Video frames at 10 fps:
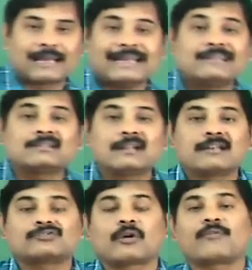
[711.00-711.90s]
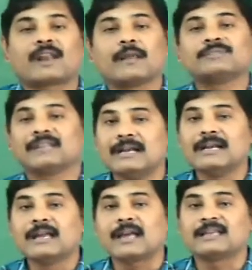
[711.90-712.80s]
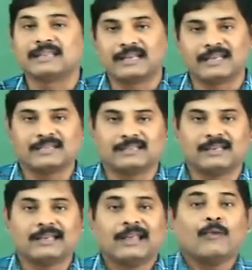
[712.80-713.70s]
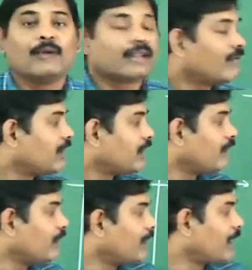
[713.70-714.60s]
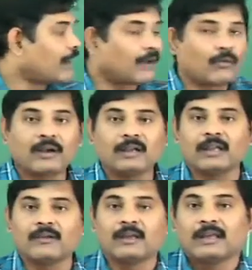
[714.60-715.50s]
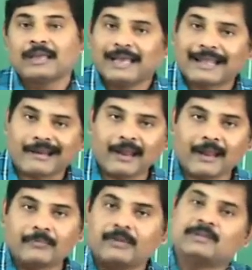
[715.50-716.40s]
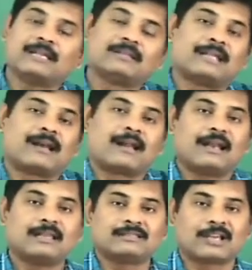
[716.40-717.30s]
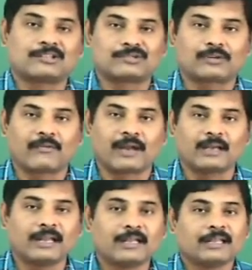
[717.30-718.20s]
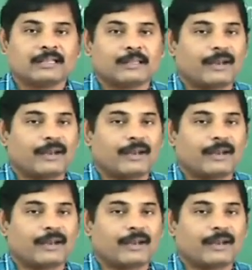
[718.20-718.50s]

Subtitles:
the incidence of rapes in India is increasing. Whenever a woman underwent a rape, then generally chances of getting the